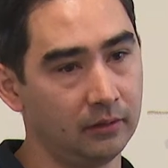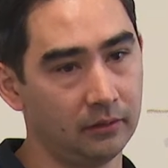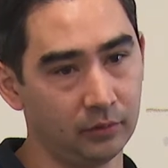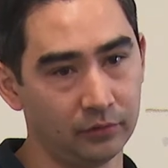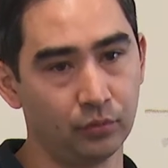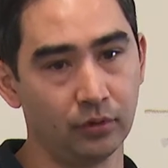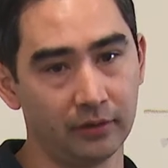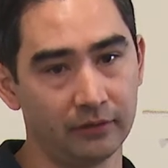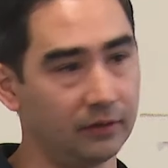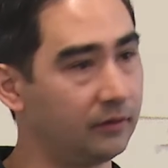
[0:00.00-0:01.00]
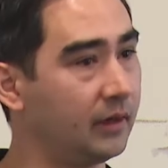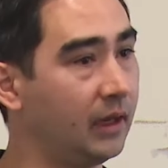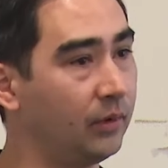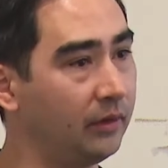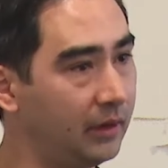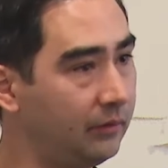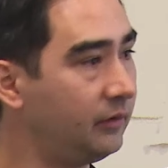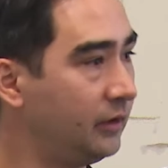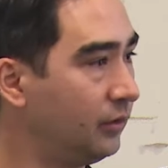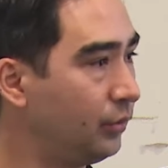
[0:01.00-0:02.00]
that we've put in since day one that every
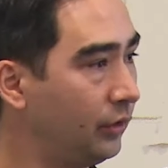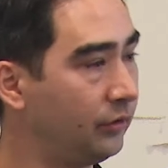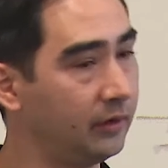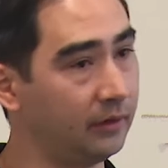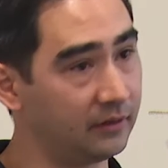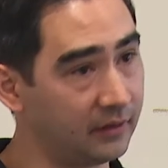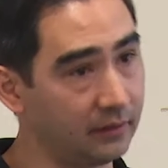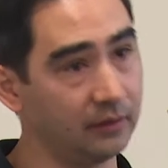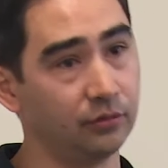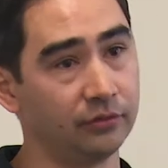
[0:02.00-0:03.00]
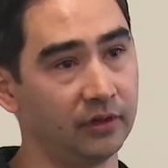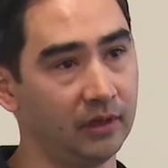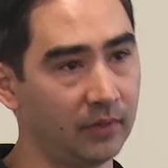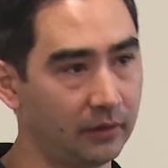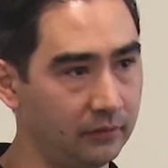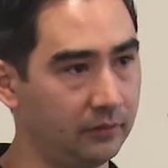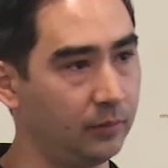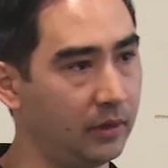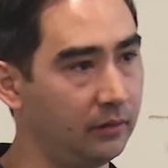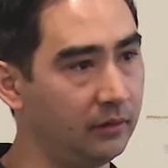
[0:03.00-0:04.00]
single person in the technical team has to
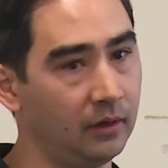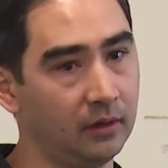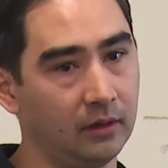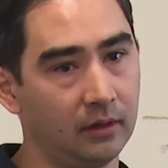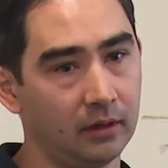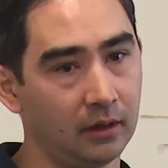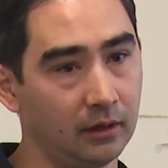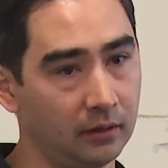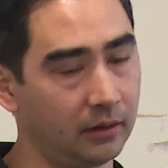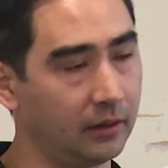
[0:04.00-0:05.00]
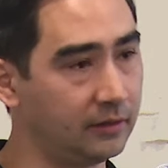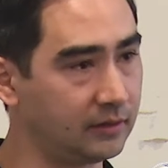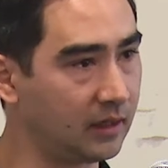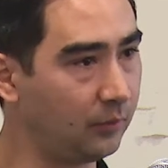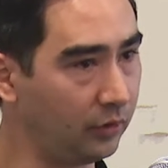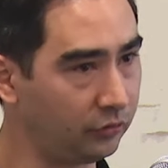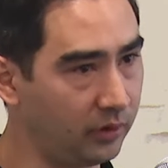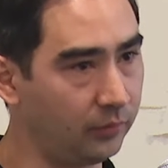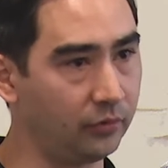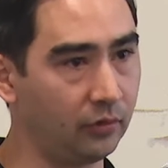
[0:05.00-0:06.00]
spend at least a couple of
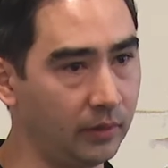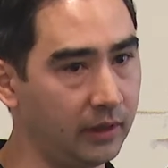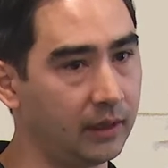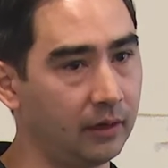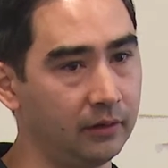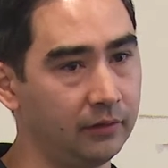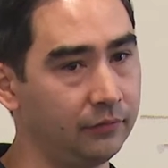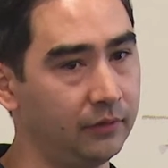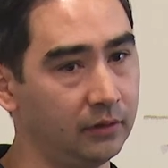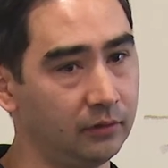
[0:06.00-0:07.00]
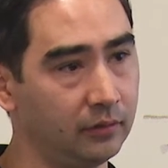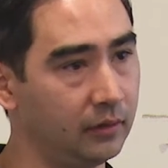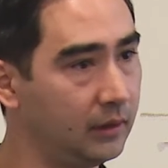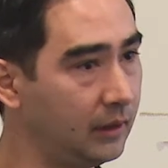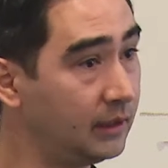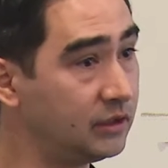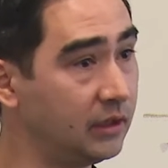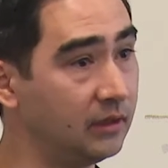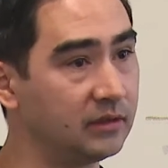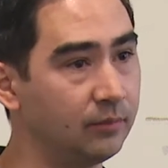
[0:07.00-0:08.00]
trips or a week out in the field each
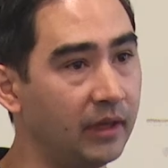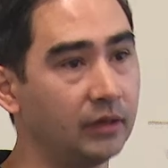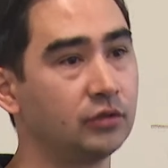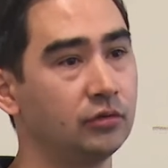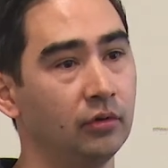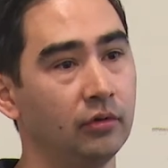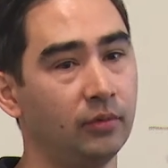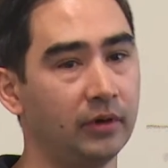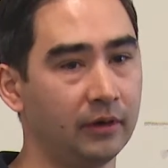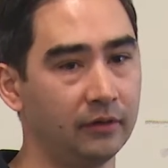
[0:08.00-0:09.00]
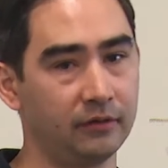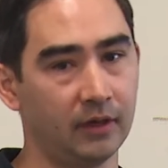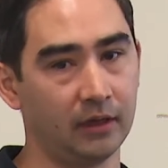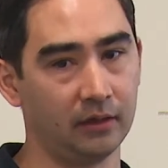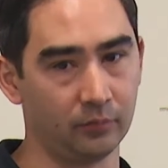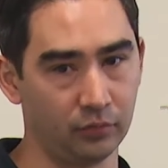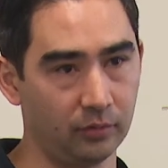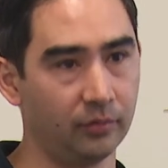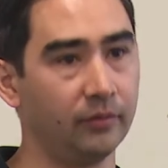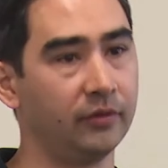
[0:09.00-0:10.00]
year to make sure that we're understanding the
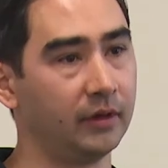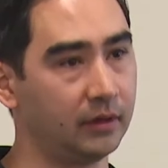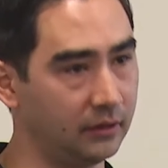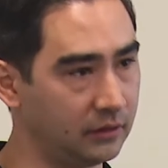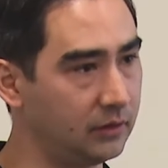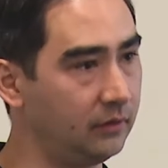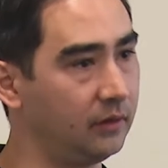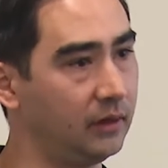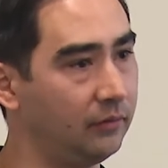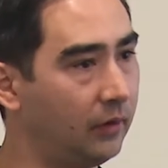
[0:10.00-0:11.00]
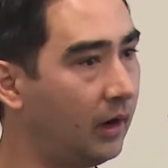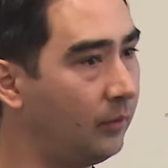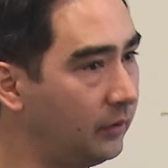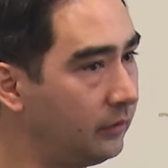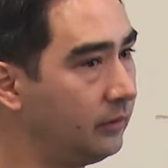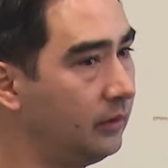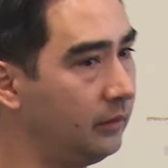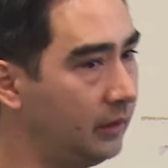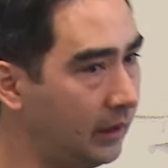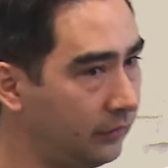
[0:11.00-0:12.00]
problems and the conditions and the environments
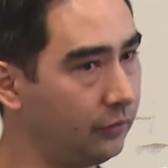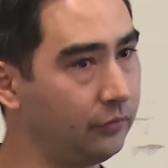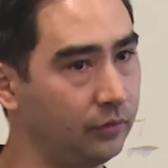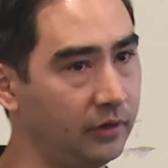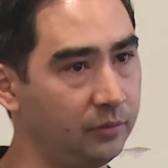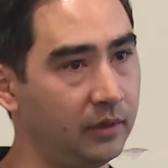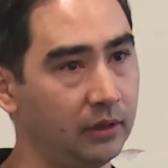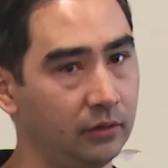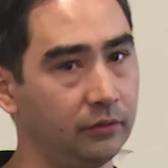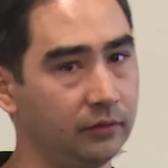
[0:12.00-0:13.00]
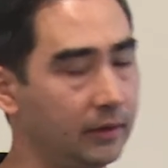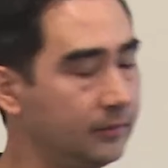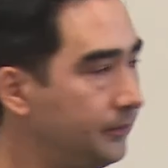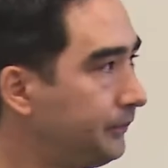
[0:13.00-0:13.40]
that our software is being used in.